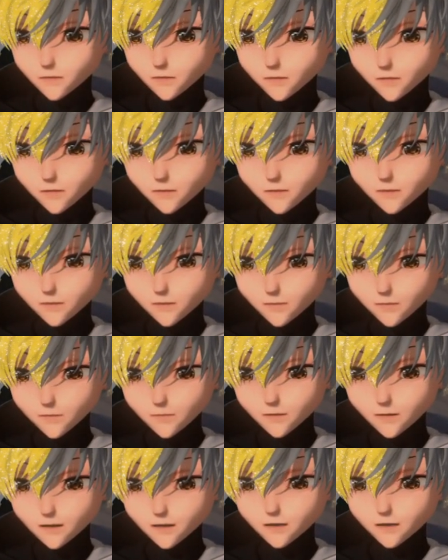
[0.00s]
And then from
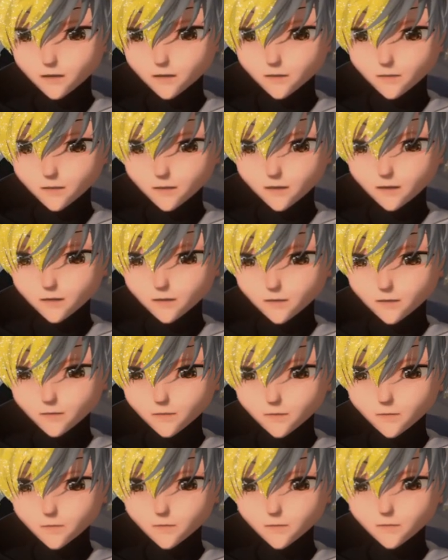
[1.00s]
there, you can also edit the
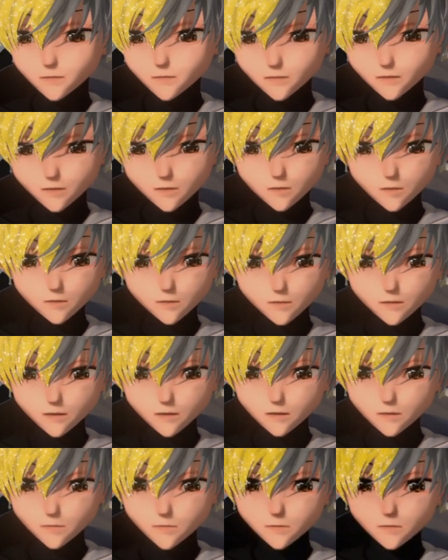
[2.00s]
diffuse, 6.93,
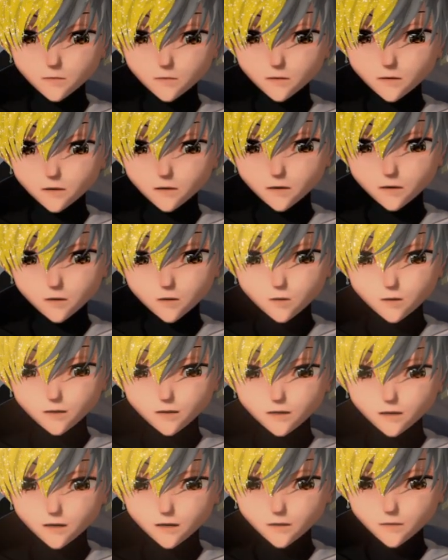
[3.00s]
which,
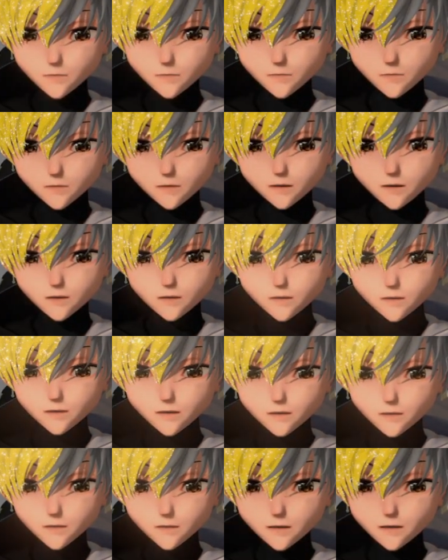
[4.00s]
as you see,
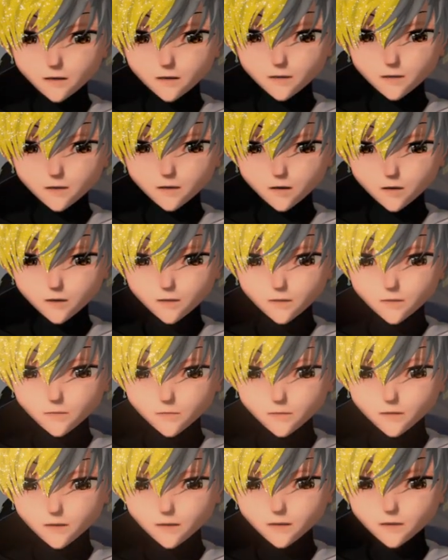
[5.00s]
it adds that little bit
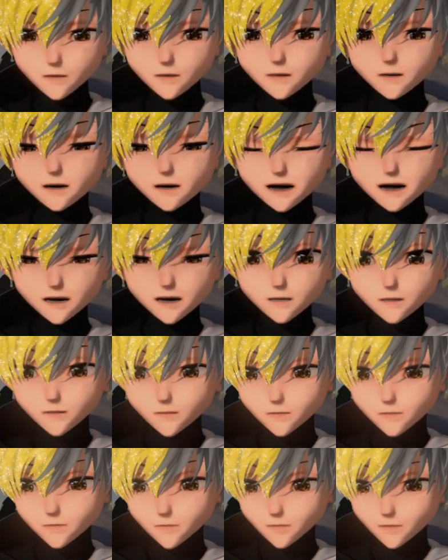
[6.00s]
of haze
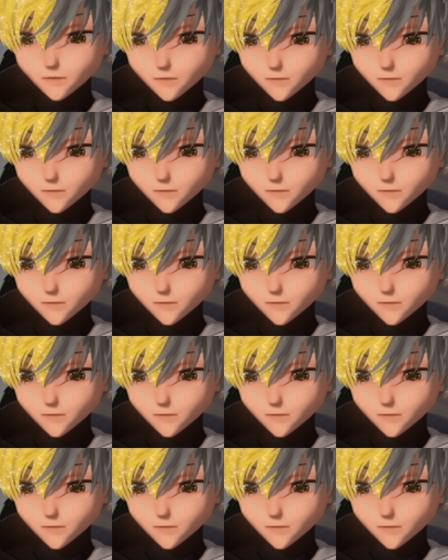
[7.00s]
over it.